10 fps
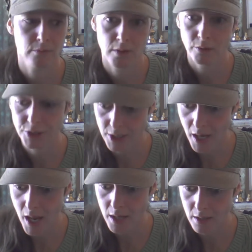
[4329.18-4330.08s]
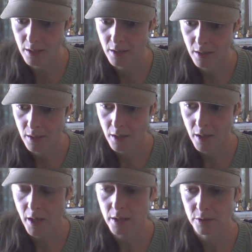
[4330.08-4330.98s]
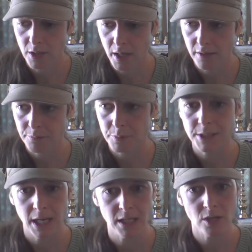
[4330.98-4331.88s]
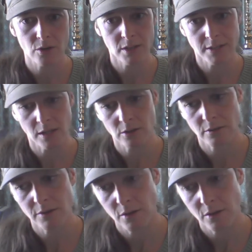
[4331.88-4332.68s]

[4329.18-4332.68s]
No shit. And a lot of pretending you're the center of the